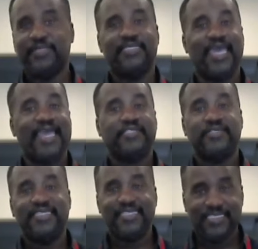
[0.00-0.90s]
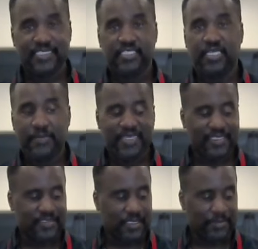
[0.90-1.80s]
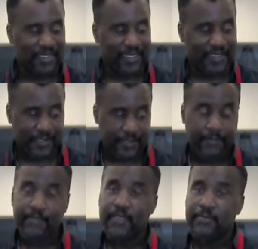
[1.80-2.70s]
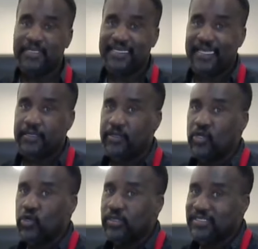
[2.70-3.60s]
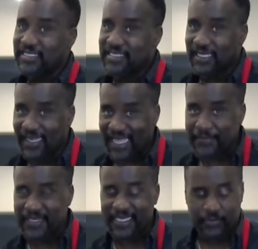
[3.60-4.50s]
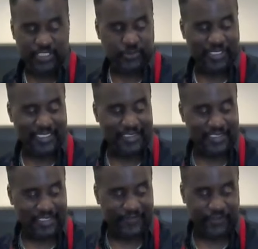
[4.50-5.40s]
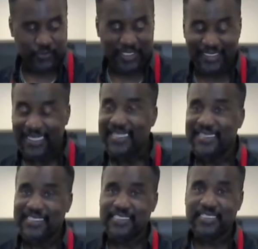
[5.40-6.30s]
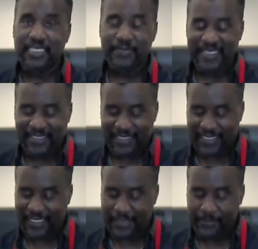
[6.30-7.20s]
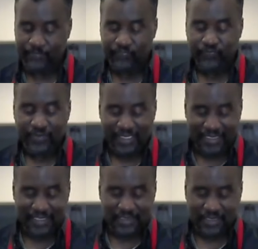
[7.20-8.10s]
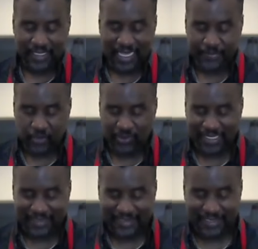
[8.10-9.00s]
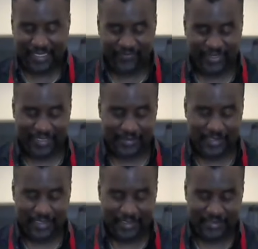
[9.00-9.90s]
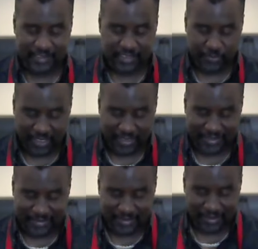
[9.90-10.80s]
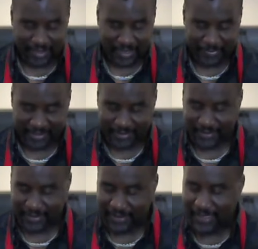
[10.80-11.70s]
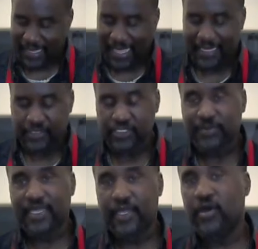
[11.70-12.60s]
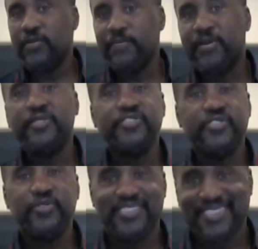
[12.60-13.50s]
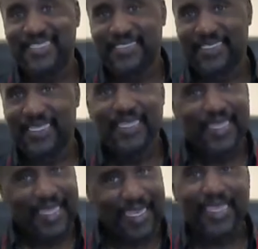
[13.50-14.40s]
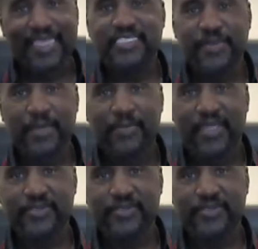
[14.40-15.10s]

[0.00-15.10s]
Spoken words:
but actually this is going to be the jambalaya. But now, the tilapia in which we're going to stuff it with, this is going to be the key. In the tilapia, what I did in advance, this is market tilapia. I use my own personal seasoning. I like to make my